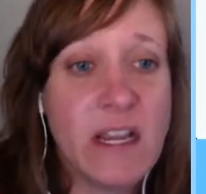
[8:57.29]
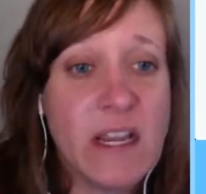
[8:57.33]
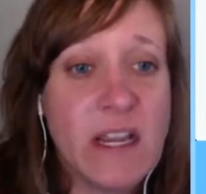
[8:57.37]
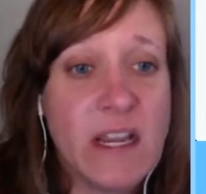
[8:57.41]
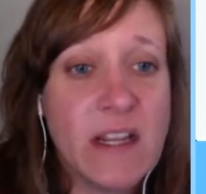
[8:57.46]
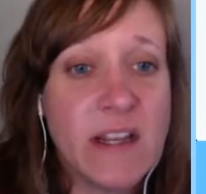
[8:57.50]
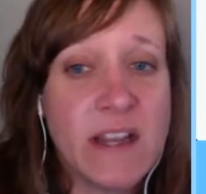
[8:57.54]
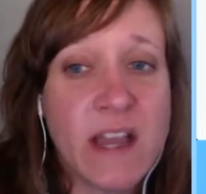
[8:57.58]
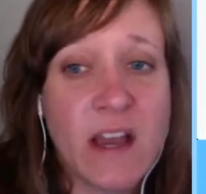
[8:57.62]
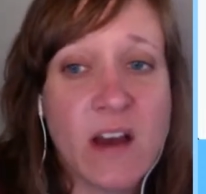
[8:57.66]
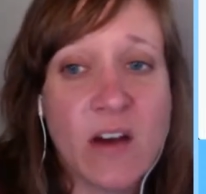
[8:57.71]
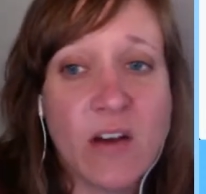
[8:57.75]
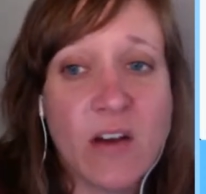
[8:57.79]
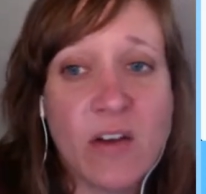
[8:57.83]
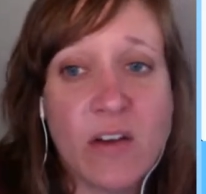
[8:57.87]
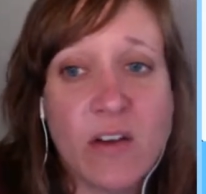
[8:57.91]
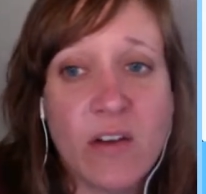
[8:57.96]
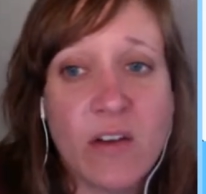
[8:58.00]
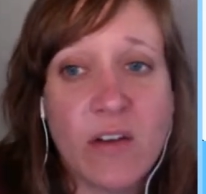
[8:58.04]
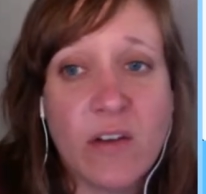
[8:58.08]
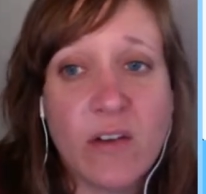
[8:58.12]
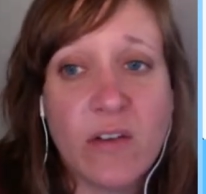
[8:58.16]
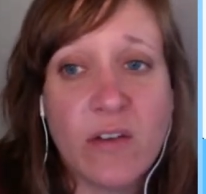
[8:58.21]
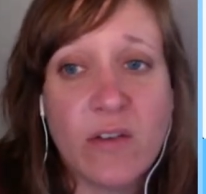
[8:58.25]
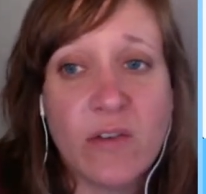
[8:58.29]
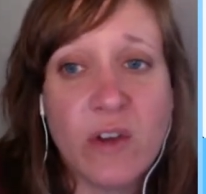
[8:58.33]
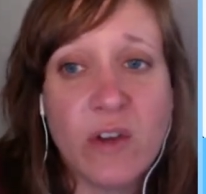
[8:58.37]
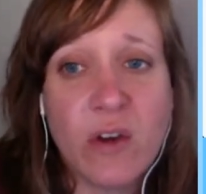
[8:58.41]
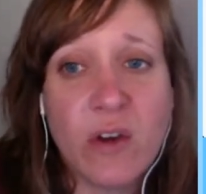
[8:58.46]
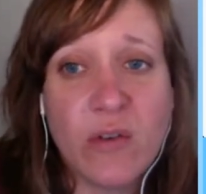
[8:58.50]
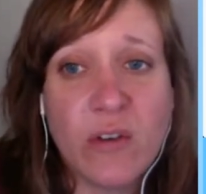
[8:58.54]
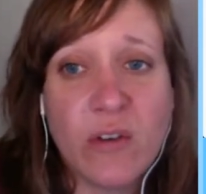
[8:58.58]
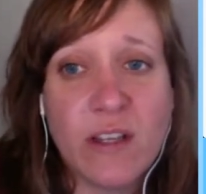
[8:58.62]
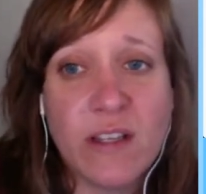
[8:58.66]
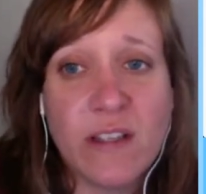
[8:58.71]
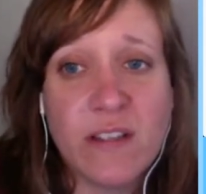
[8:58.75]
Now
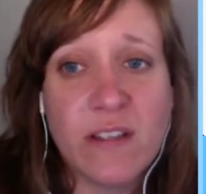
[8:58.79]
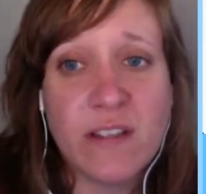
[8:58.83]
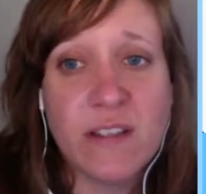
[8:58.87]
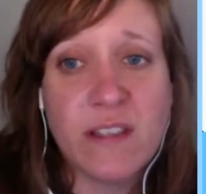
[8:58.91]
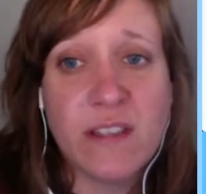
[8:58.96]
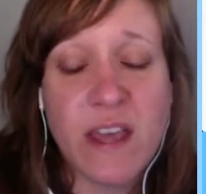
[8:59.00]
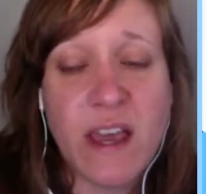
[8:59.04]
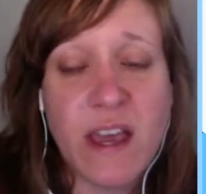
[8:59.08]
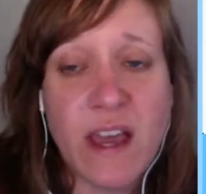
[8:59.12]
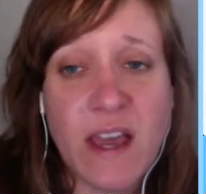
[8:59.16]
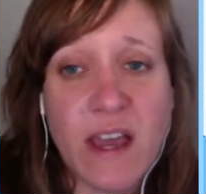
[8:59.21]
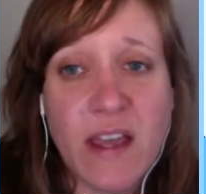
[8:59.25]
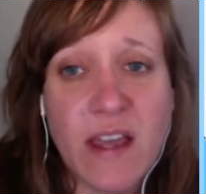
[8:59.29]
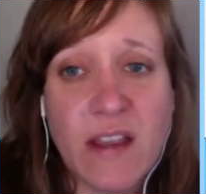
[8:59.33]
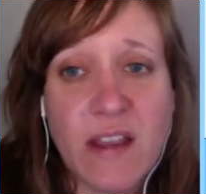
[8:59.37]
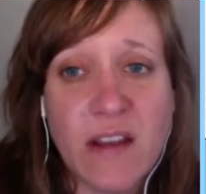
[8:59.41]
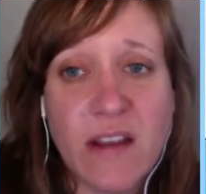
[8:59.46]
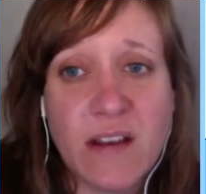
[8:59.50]
notice that